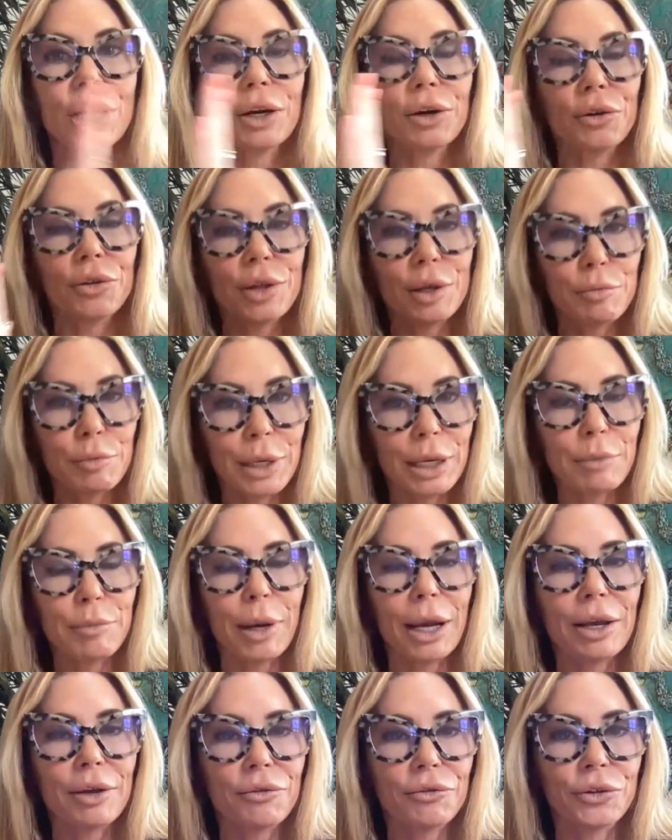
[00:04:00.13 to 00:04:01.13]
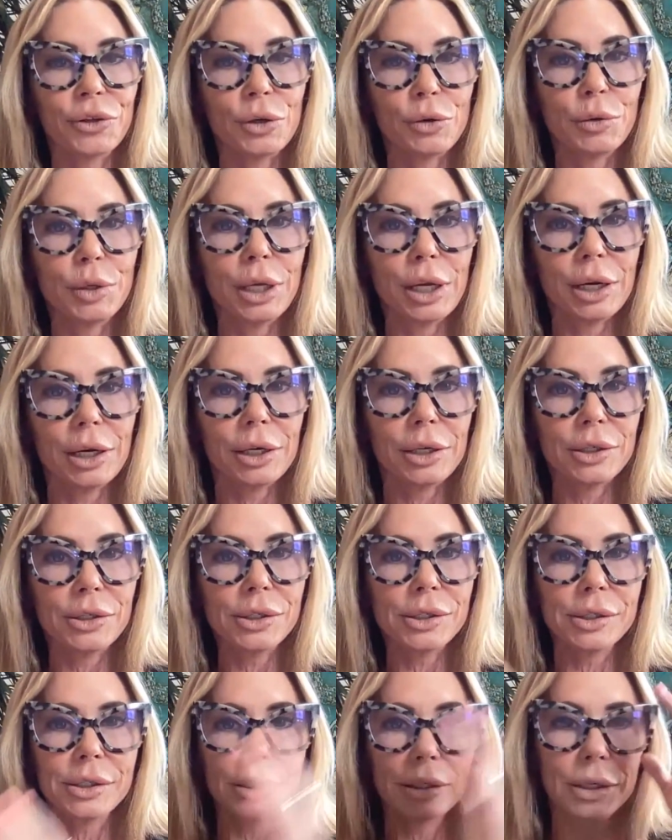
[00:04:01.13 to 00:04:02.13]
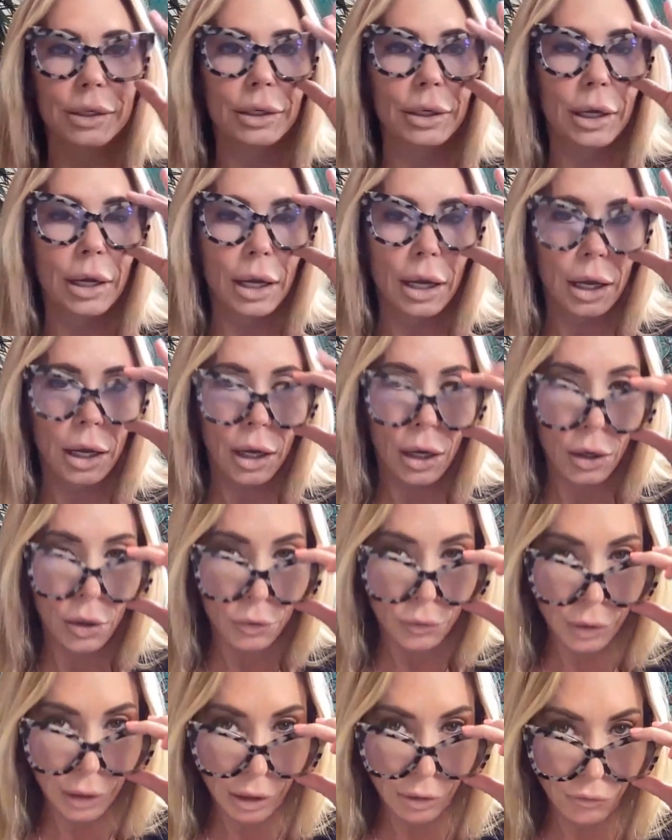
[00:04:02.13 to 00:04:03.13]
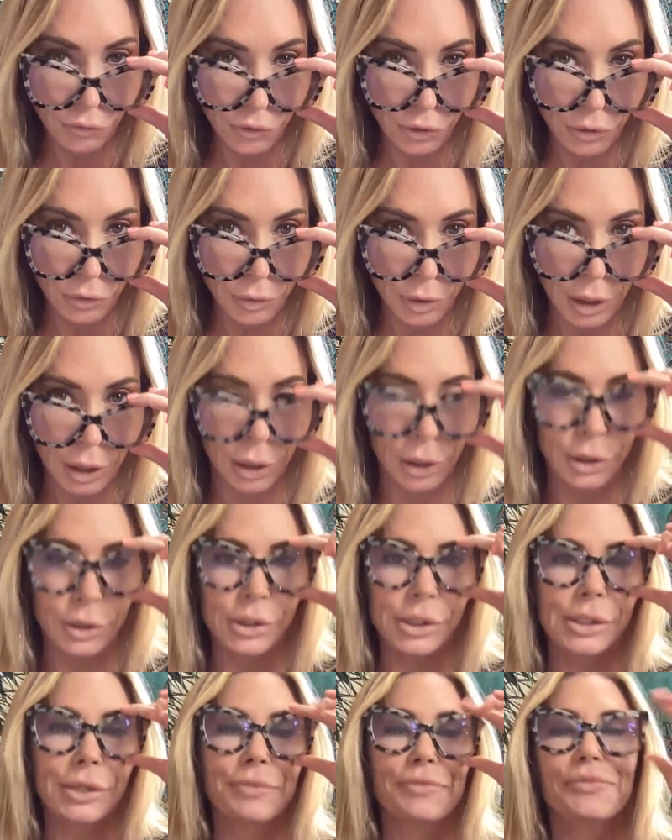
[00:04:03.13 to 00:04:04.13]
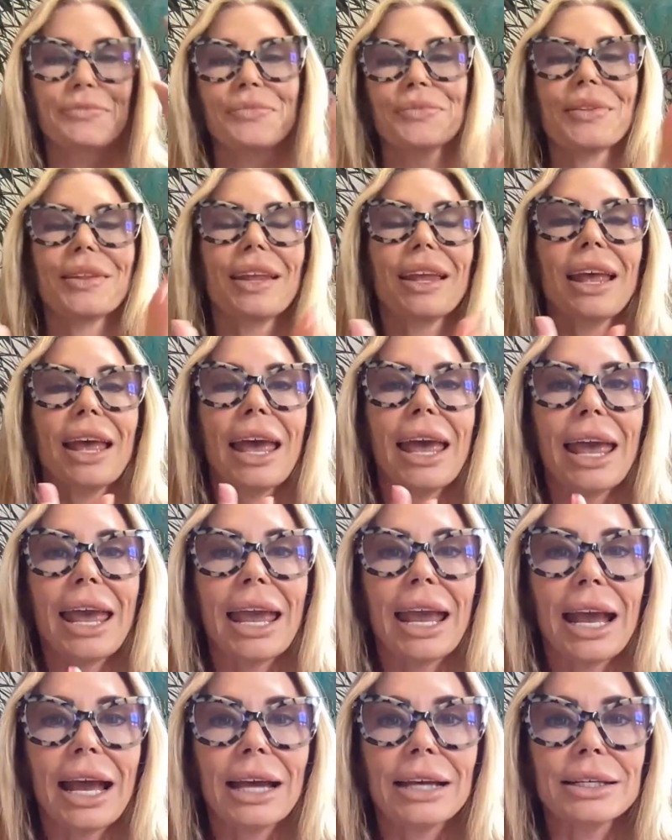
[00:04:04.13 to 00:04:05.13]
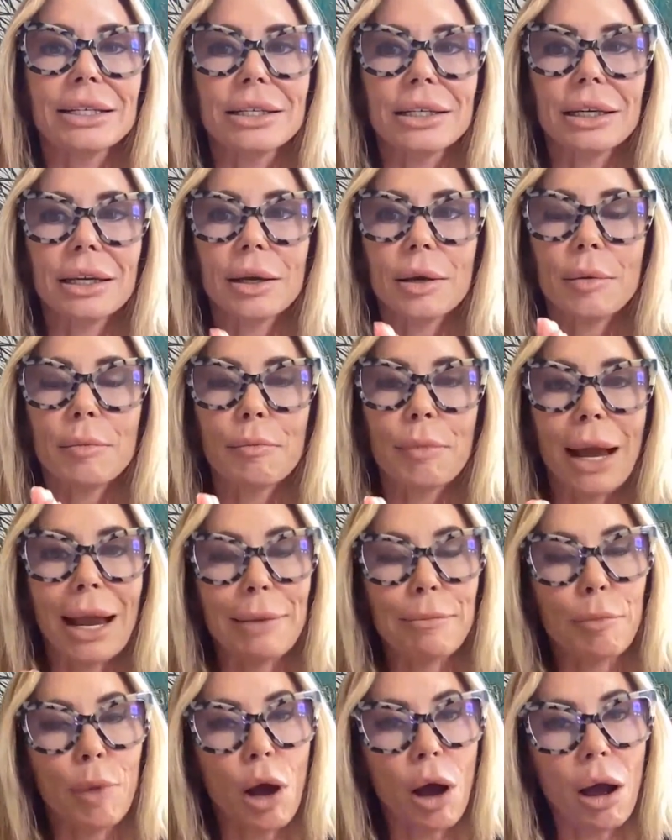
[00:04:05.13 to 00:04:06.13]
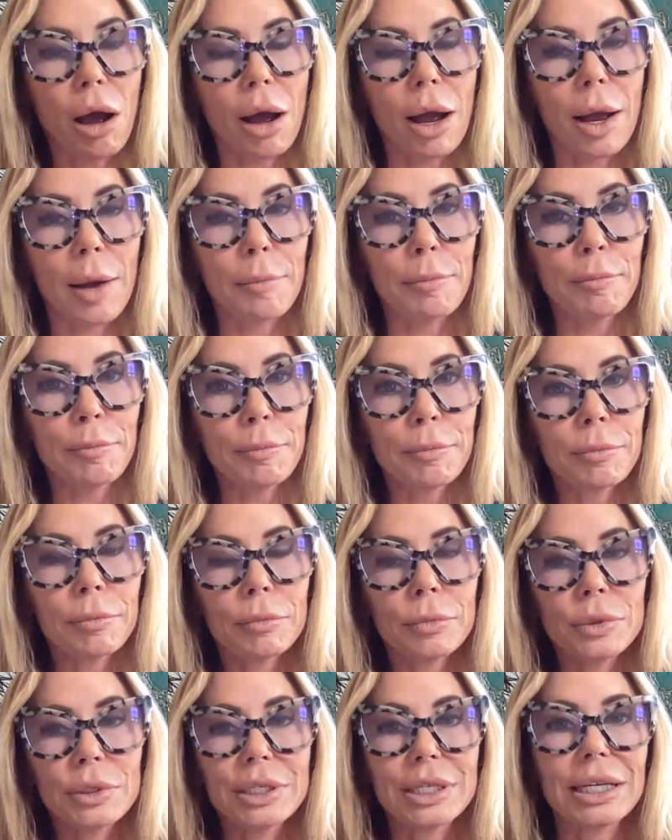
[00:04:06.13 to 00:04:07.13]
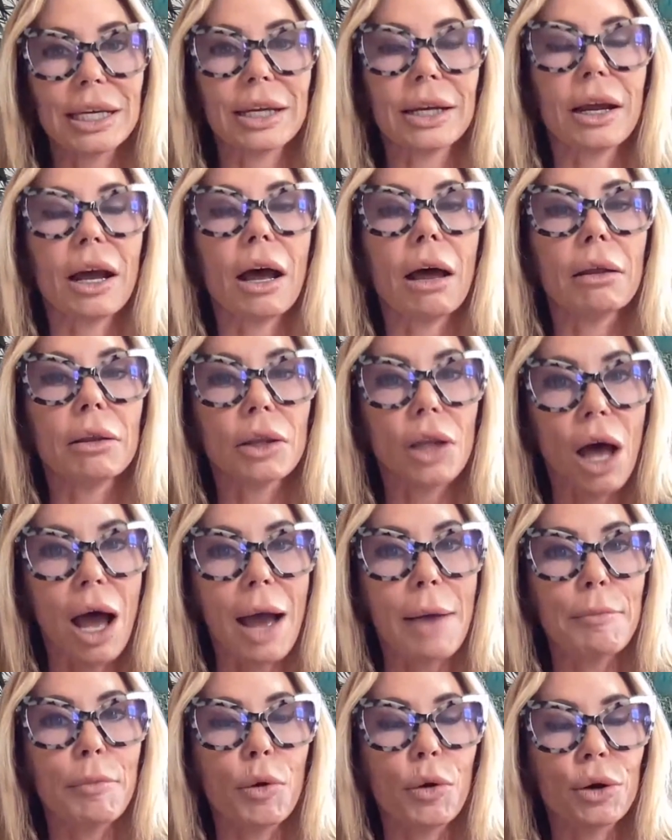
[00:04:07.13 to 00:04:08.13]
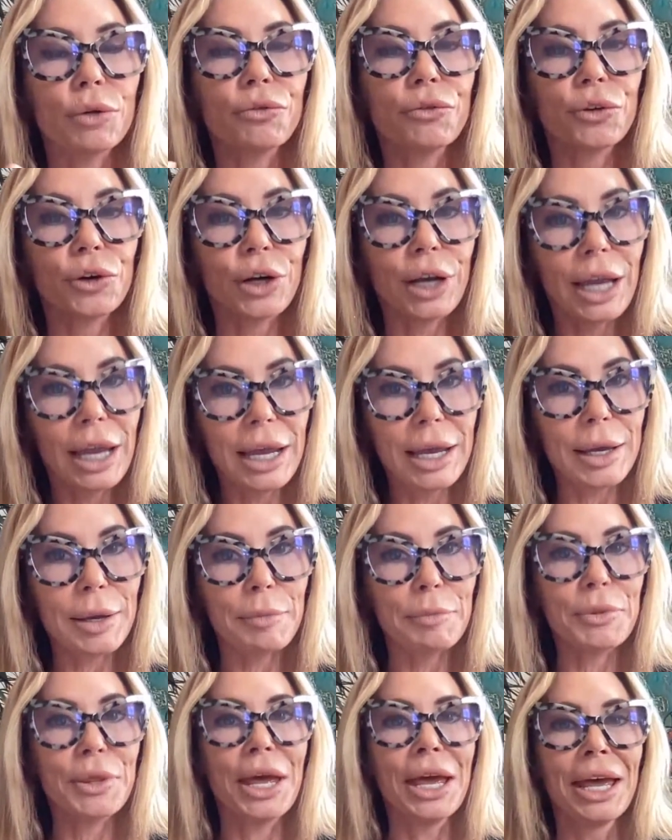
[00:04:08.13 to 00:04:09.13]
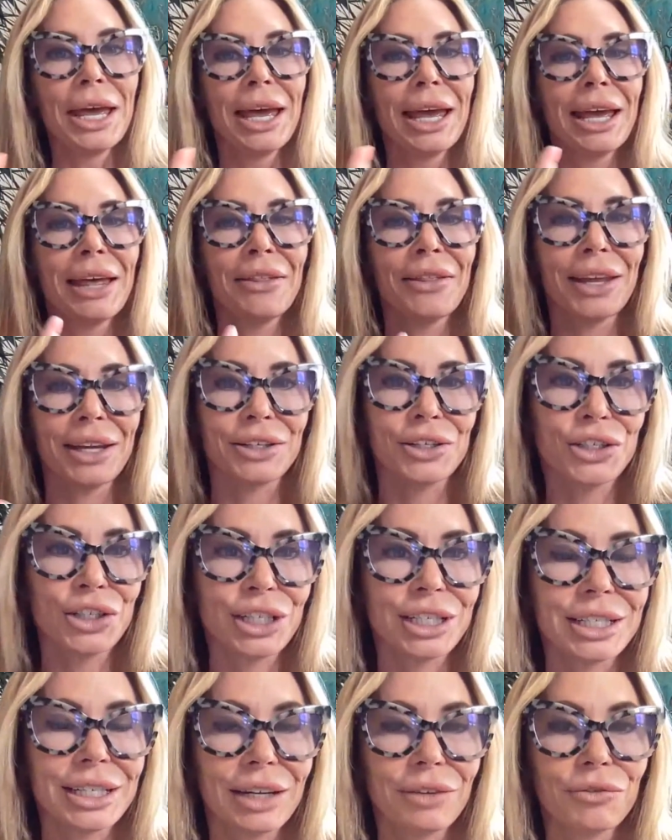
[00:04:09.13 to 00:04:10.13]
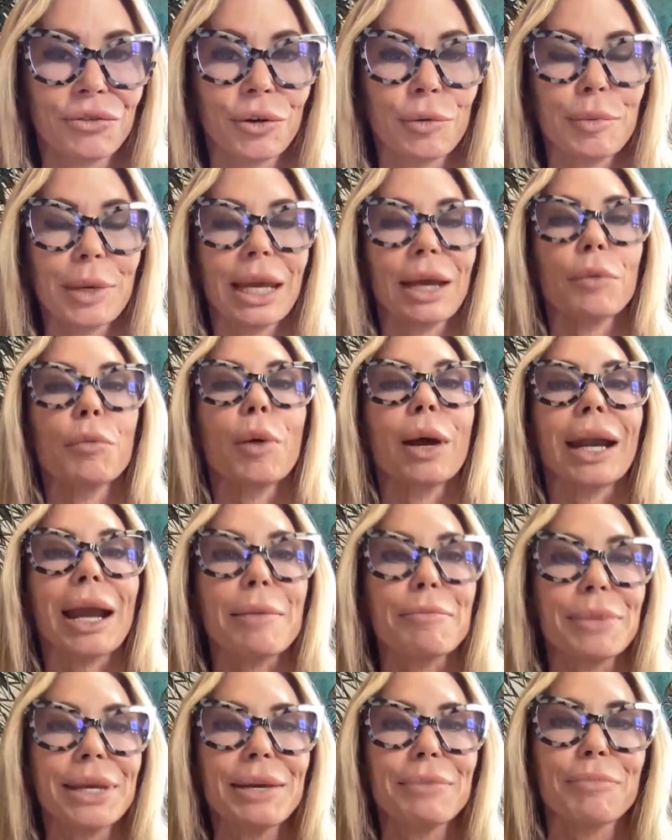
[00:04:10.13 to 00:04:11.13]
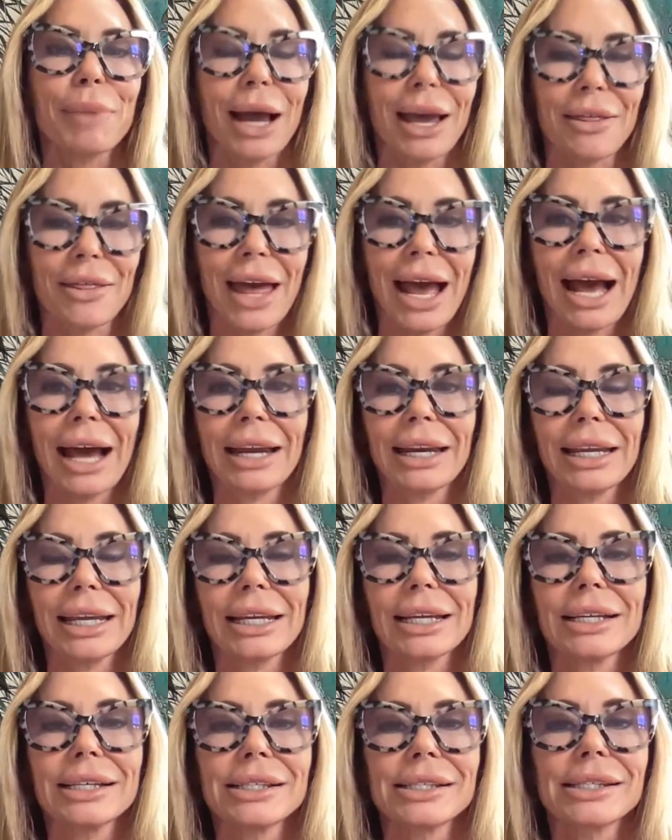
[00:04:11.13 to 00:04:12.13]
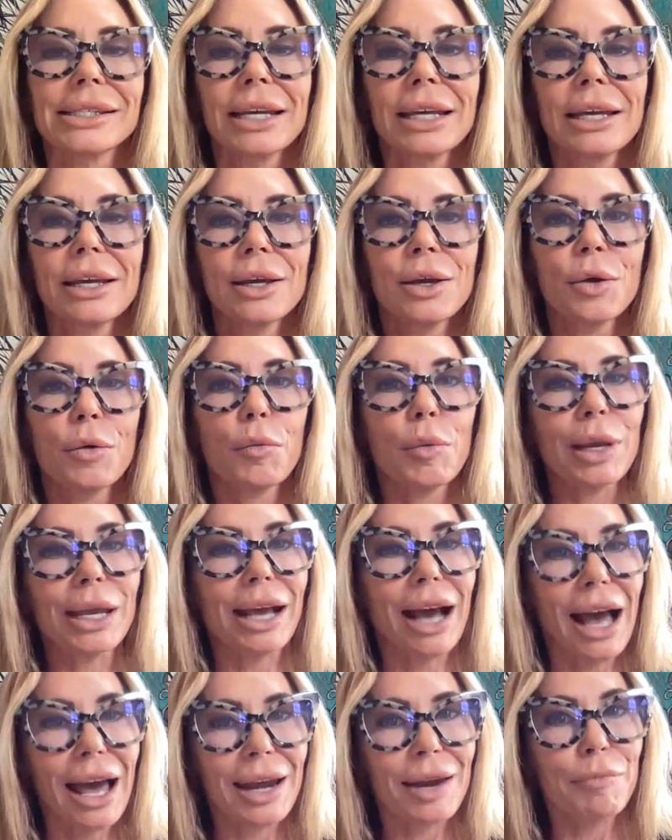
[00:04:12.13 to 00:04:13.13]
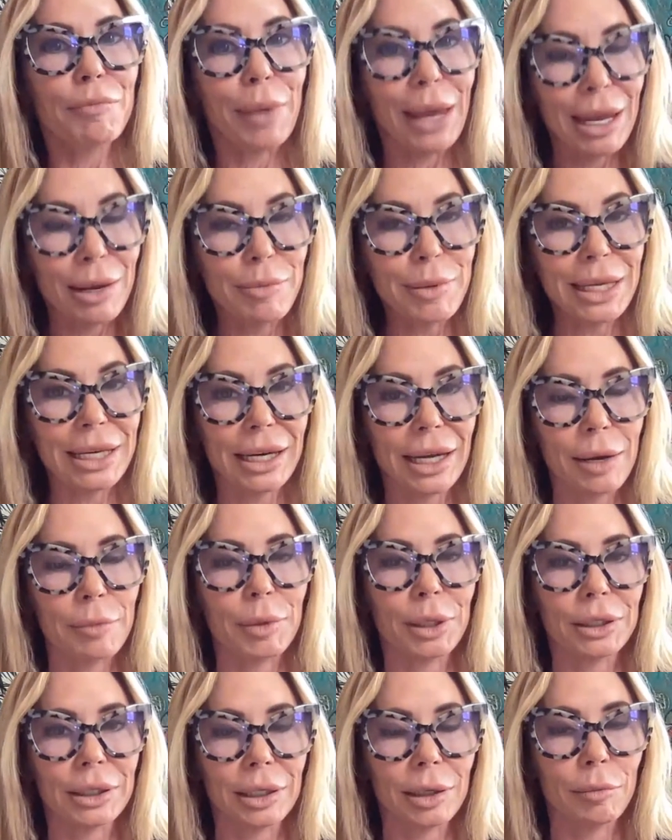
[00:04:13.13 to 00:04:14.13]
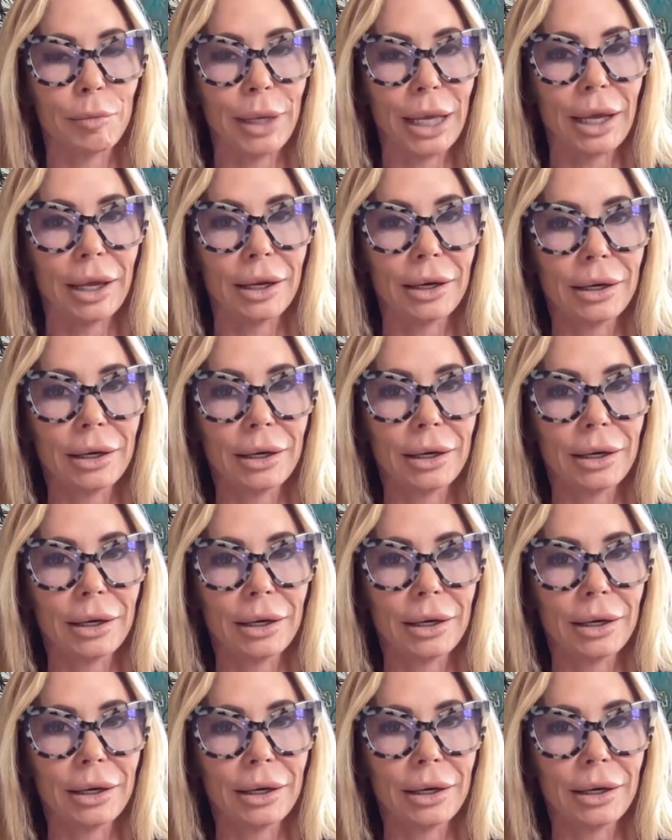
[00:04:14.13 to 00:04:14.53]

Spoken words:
younger than me by a few years, only a few years. And my mom did a lot more for him than she did for me. And what I mean by that is we kind of babied him a little bit.